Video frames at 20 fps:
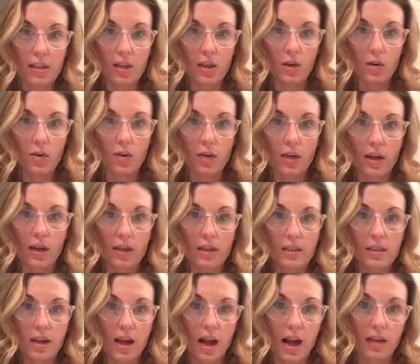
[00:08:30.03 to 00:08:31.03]
So it
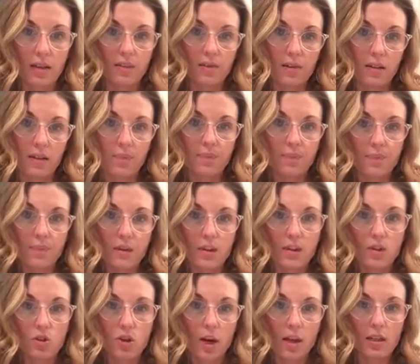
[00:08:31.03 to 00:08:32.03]
is kind of
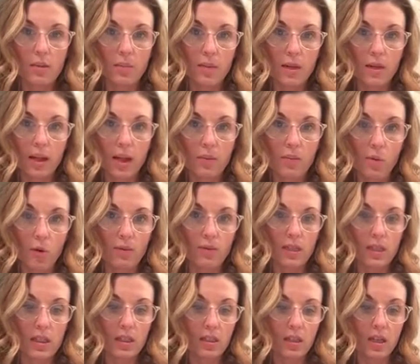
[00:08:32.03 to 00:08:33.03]
tried to be like more of
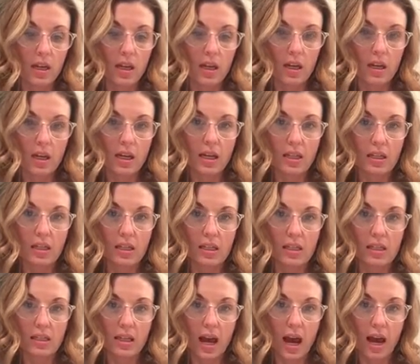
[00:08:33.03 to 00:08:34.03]
a sleek, easy
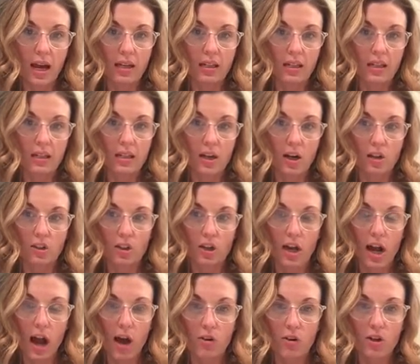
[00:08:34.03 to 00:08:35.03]
design to sit on your
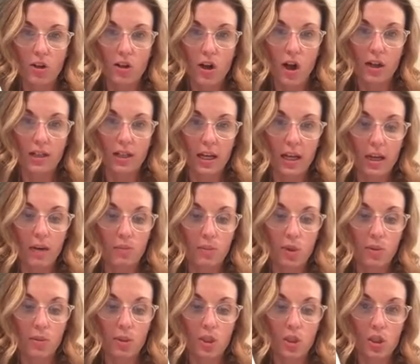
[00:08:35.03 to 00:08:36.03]
counter and not take up
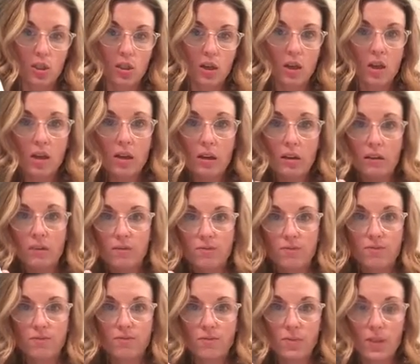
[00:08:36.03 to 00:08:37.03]
too much
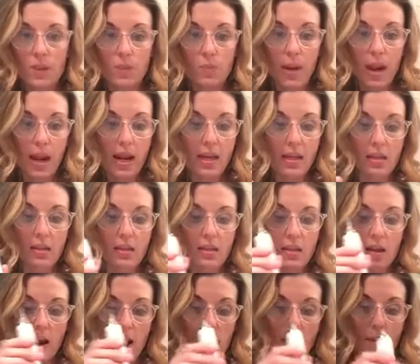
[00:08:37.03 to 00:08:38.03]

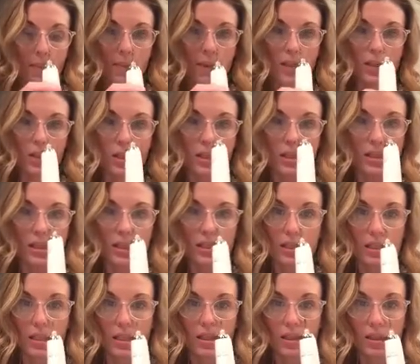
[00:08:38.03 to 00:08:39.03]
space. It just
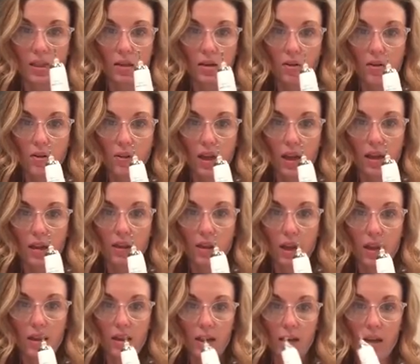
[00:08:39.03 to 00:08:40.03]
sits in this little thing
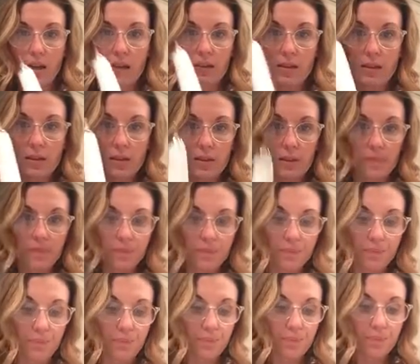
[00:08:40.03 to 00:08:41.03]
like this.
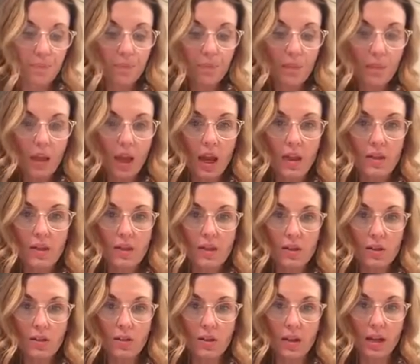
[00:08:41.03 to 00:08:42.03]
And this
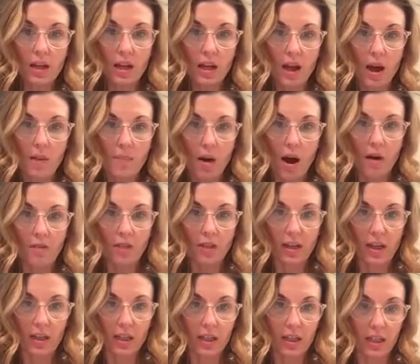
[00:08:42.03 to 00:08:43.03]
little thing can come off and
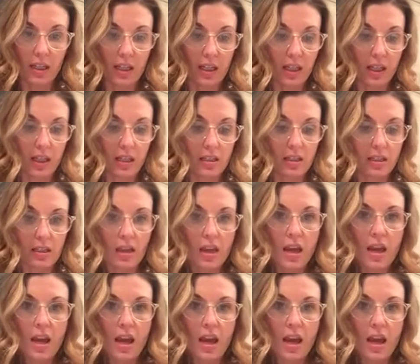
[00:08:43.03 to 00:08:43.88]
get cleaned.